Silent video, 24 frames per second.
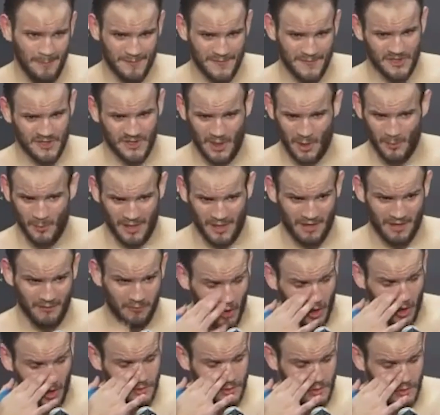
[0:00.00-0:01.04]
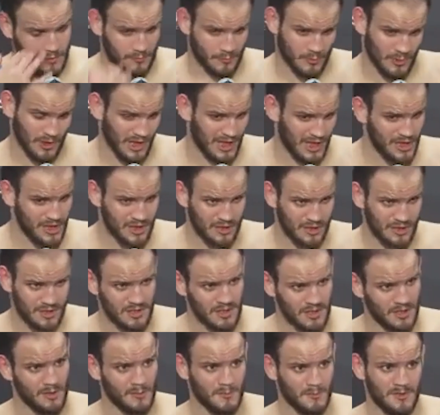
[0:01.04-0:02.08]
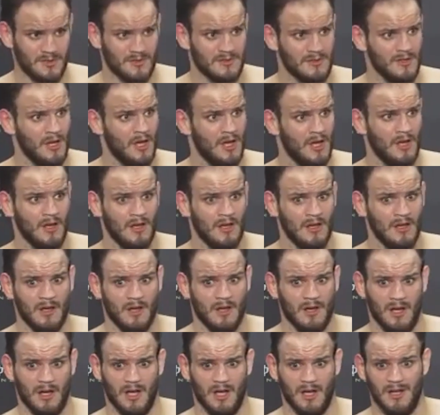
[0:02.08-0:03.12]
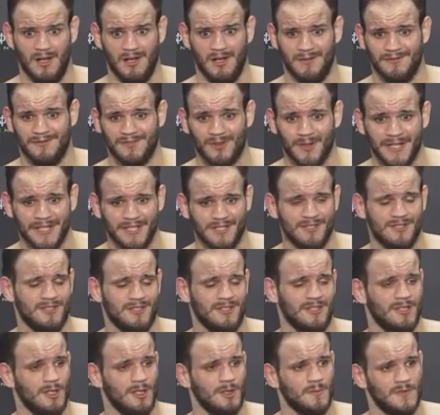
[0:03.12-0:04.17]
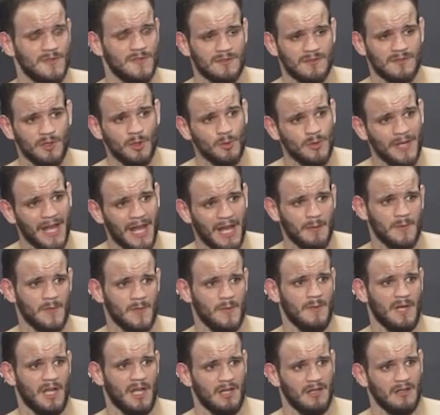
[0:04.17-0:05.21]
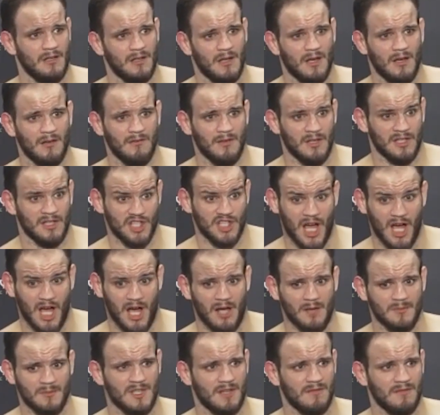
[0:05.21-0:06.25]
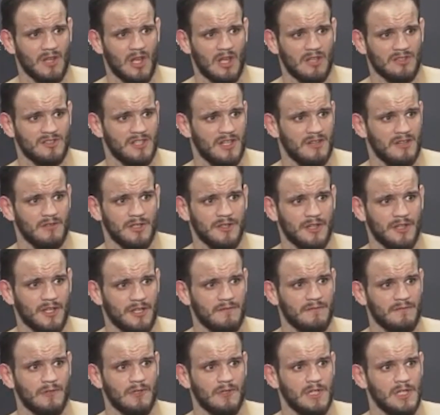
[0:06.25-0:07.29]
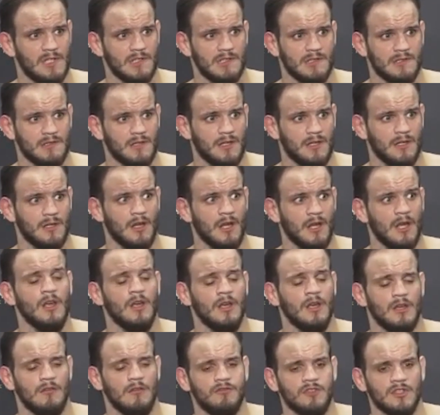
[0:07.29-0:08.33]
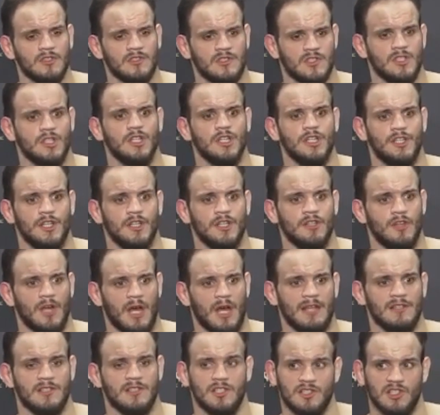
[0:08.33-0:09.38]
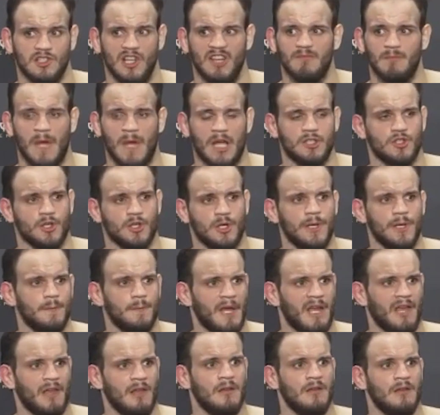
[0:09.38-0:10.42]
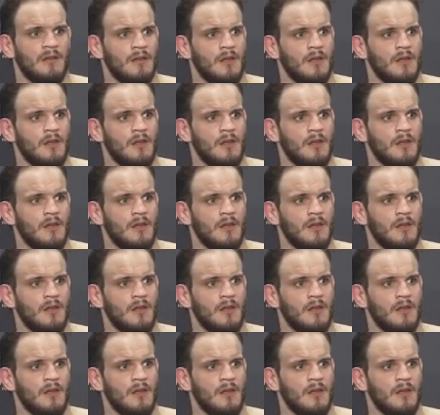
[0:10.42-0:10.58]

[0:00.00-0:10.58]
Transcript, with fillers: so I've lost relationships, uh, friendships, you name it, man. I've, uh, jobs, I've lost everything for this, and it feels good to. I just live my dream, man.